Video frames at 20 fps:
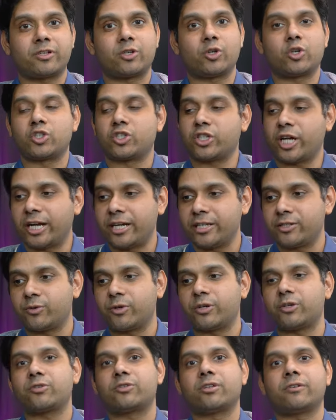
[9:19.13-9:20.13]
your child is
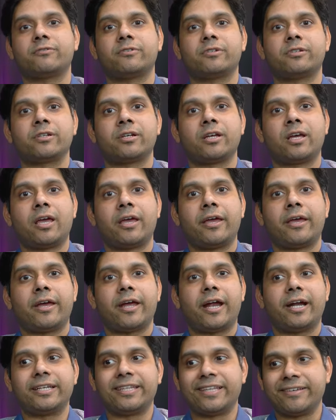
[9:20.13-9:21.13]
going to suffer,
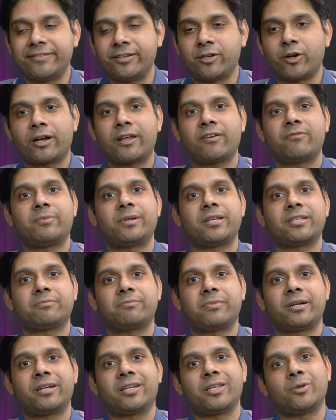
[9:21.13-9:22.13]
and they will not have
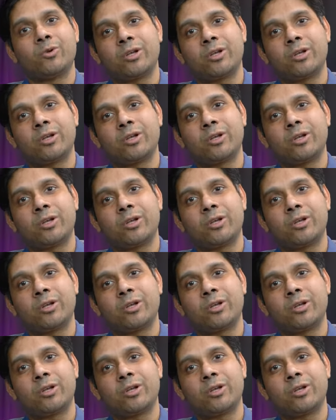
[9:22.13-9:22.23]
placement.